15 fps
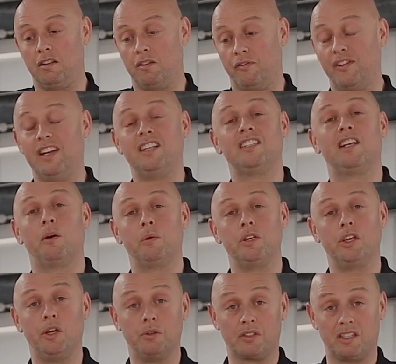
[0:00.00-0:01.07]
the finish that we
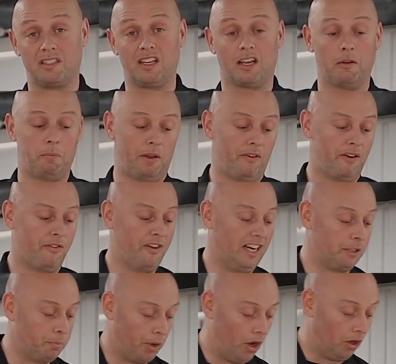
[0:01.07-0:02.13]
use because it can be
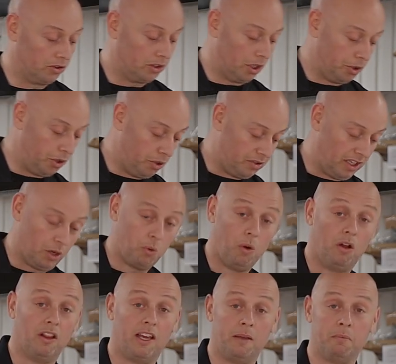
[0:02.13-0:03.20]
refreshed, but also using
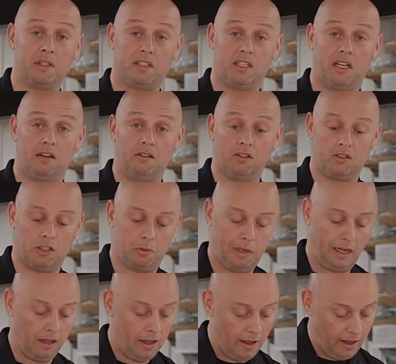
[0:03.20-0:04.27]
quality materials as
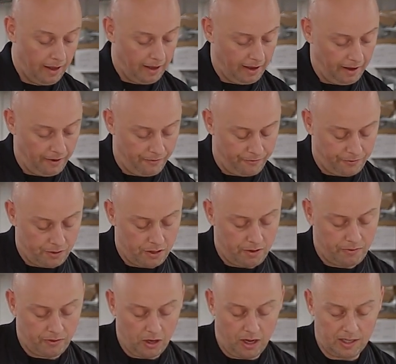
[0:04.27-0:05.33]
well. If
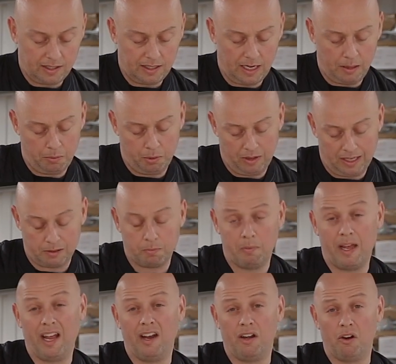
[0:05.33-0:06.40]
you've got a table that's
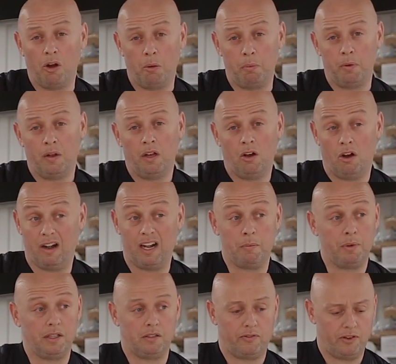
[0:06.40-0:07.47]
made up, or any
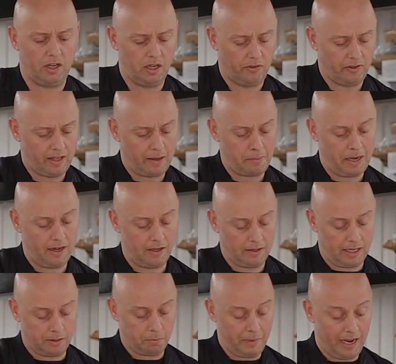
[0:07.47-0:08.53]
piece of furniture for that matter,
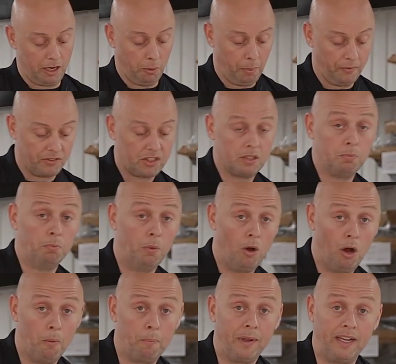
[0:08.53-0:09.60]
that's made up of
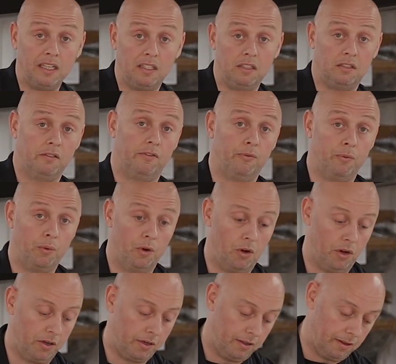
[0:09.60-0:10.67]
small pieces of
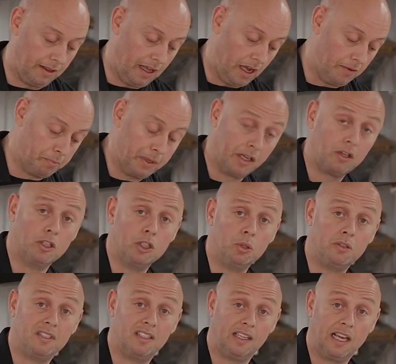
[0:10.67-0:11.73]
wood that have been
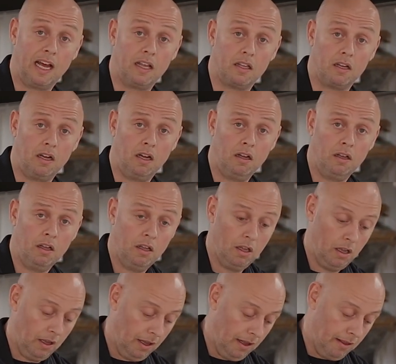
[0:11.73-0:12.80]
glued together,
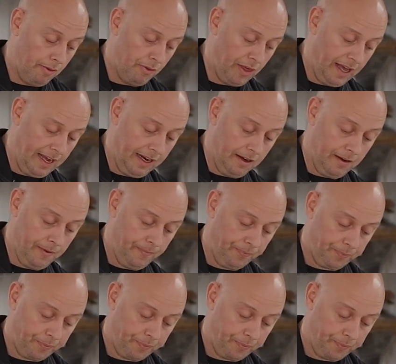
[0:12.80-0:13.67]
then